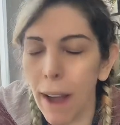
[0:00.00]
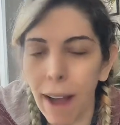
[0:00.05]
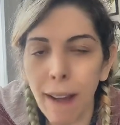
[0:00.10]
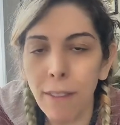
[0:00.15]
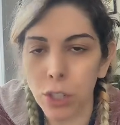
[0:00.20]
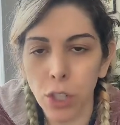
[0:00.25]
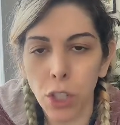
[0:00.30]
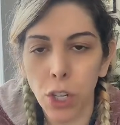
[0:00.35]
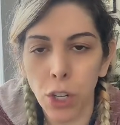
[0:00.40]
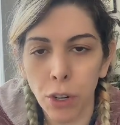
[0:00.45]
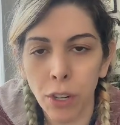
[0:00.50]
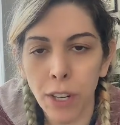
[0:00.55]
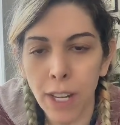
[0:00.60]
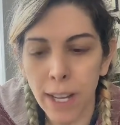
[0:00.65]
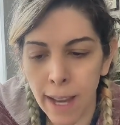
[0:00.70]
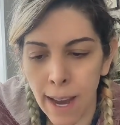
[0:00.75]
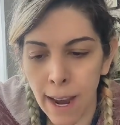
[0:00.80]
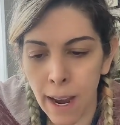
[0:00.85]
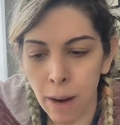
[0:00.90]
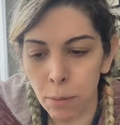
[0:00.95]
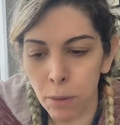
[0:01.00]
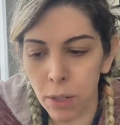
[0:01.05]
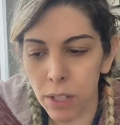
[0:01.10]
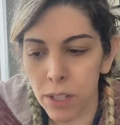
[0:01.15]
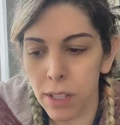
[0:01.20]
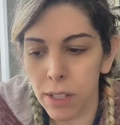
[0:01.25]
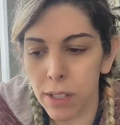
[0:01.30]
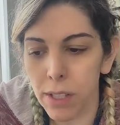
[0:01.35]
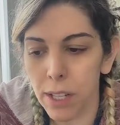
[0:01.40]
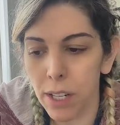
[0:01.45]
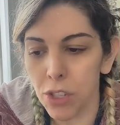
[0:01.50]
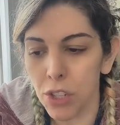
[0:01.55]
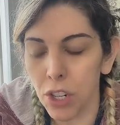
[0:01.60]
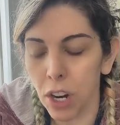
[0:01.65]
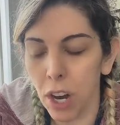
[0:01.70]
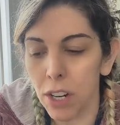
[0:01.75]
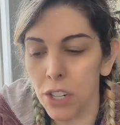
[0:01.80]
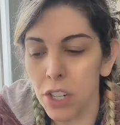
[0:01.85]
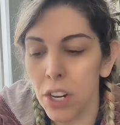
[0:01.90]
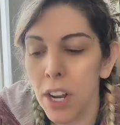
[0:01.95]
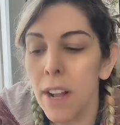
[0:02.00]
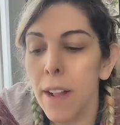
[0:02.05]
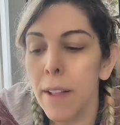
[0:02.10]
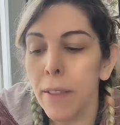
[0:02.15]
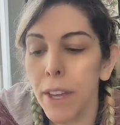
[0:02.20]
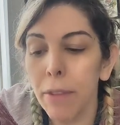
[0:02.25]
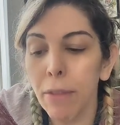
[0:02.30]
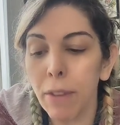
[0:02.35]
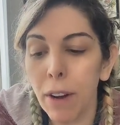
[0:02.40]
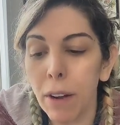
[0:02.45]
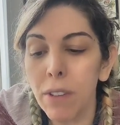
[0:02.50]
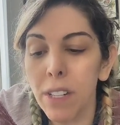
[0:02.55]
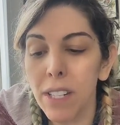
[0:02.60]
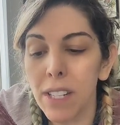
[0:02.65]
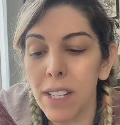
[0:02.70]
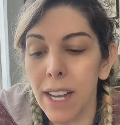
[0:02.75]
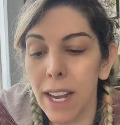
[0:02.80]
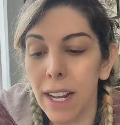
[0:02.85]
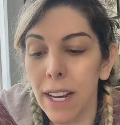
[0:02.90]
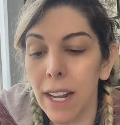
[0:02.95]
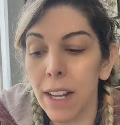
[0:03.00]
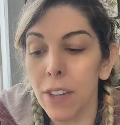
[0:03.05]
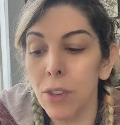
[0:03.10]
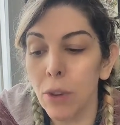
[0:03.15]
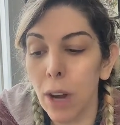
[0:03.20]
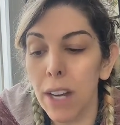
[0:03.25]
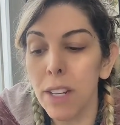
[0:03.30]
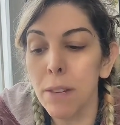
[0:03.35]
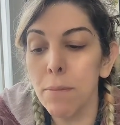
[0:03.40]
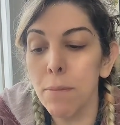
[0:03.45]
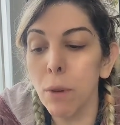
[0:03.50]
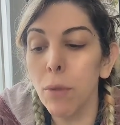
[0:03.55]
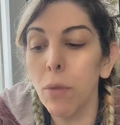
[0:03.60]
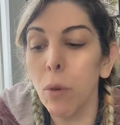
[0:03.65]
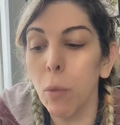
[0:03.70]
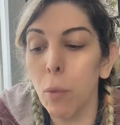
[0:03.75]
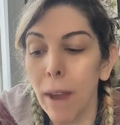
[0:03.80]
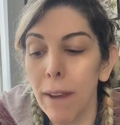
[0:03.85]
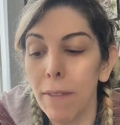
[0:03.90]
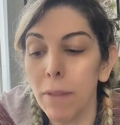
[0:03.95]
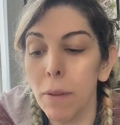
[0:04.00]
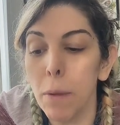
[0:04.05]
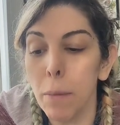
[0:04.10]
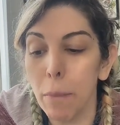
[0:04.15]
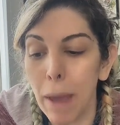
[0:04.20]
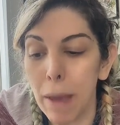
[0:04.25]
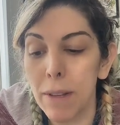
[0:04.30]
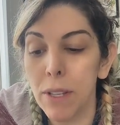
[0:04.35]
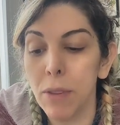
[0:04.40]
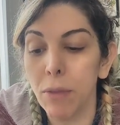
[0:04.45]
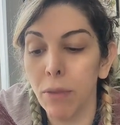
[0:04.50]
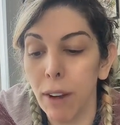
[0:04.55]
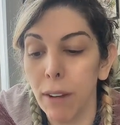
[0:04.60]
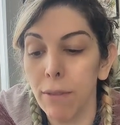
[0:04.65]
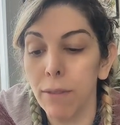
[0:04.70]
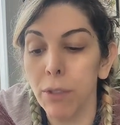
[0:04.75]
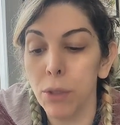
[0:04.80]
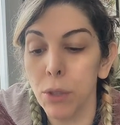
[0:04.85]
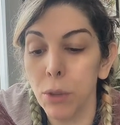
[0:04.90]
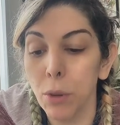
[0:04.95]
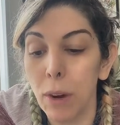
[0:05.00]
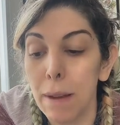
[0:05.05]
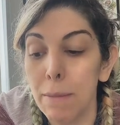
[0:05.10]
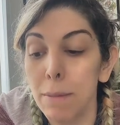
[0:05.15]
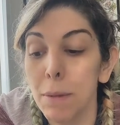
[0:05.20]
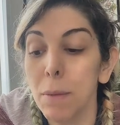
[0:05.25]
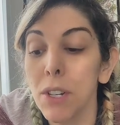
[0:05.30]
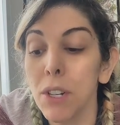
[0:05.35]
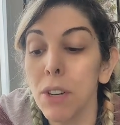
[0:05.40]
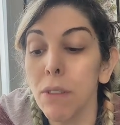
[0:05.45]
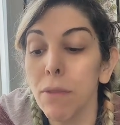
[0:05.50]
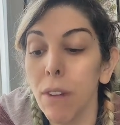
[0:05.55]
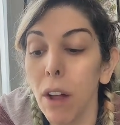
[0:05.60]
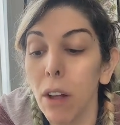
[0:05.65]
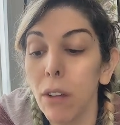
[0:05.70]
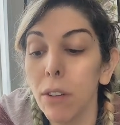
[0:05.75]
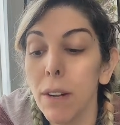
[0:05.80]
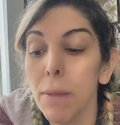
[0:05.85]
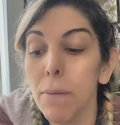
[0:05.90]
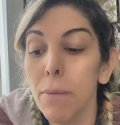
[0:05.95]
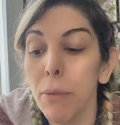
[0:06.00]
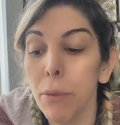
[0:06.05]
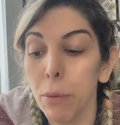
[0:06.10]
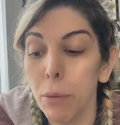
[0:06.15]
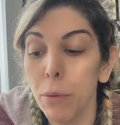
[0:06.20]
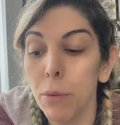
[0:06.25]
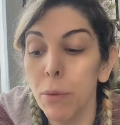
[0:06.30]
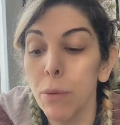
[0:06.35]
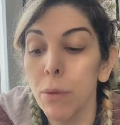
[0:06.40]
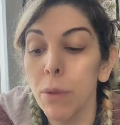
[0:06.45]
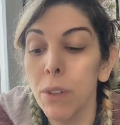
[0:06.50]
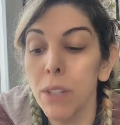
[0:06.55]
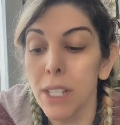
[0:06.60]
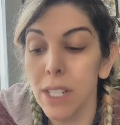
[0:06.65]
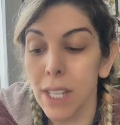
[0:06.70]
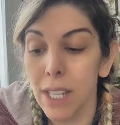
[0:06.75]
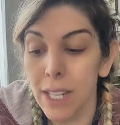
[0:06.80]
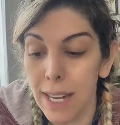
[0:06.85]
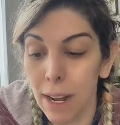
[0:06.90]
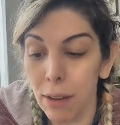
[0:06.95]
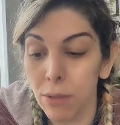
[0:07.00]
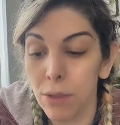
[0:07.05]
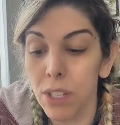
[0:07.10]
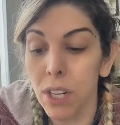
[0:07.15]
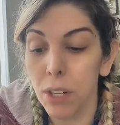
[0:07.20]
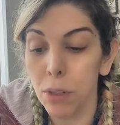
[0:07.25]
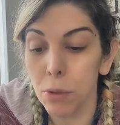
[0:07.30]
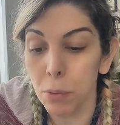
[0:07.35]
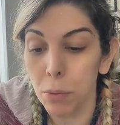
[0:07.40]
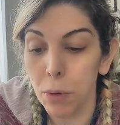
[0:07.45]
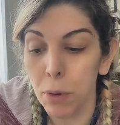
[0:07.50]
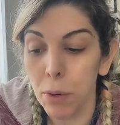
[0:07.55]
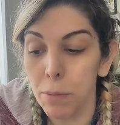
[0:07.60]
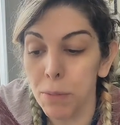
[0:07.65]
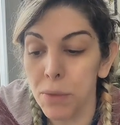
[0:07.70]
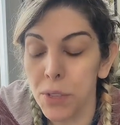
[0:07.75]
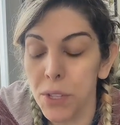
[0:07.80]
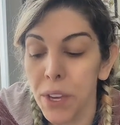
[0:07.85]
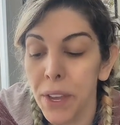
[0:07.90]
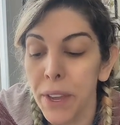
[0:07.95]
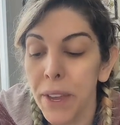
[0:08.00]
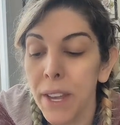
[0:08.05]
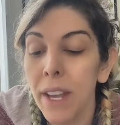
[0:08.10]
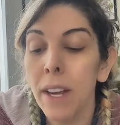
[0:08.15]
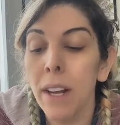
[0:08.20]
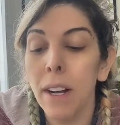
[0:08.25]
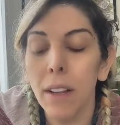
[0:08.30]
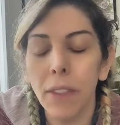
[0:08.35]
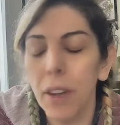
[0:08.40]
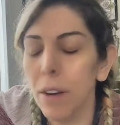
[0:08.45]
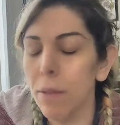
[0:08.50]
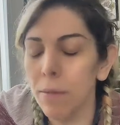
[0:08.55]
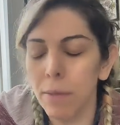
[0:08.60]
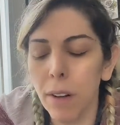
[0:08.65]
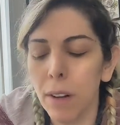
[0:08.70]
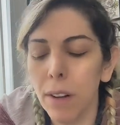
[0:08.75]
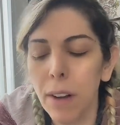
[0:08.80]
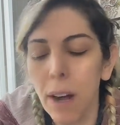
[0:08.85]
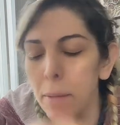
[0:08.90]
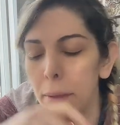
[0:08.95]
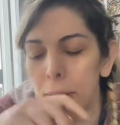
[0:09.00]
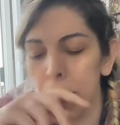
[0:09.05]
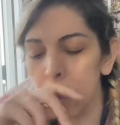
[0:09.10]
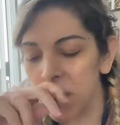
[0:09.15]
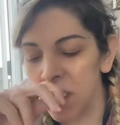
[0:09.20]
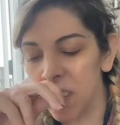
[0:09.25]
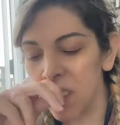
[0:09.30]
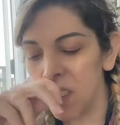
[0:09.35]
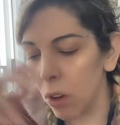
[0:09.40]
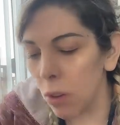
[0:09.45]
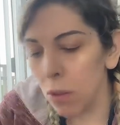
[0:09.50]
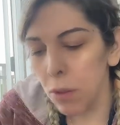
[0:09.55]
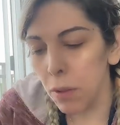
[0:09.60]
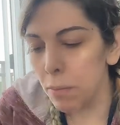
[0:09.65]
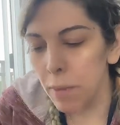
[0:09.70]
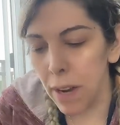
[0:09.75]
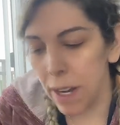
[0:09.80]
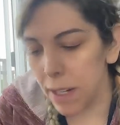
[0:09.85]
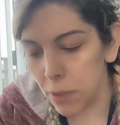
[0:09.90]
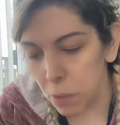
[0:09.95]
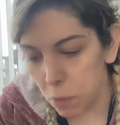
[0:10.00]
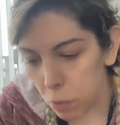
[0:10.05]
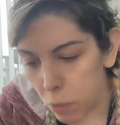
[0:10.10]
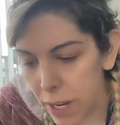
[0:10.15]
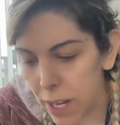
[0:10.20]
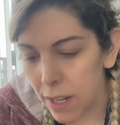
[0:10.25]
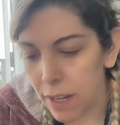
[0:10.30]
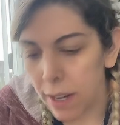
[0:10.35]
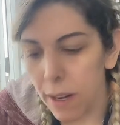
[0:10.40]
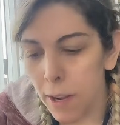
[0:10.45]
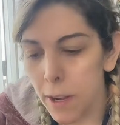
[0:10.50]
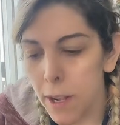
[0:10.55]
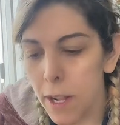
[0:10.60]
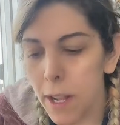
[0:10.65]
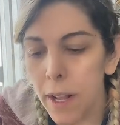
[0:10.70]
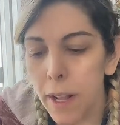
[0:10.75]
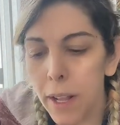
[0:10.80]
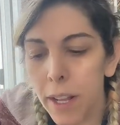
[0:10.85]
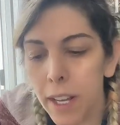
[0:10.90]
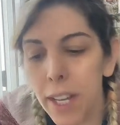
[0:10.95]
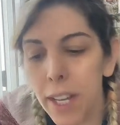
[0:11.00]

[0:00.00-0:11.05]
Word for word: don't have security cameras, said Josh. He frowned at Sienna and tried to move away from the baby's fretful screams, but she followed him through the downstairs rooms. They're, they're coming to install them next week,